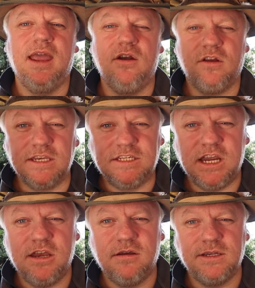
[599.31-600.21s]
in
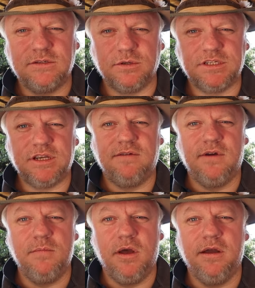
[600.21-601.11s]
continuous or
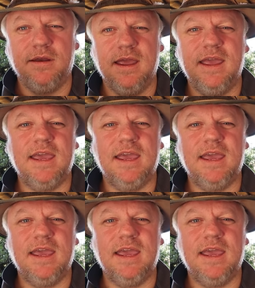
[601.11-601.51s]
servo mode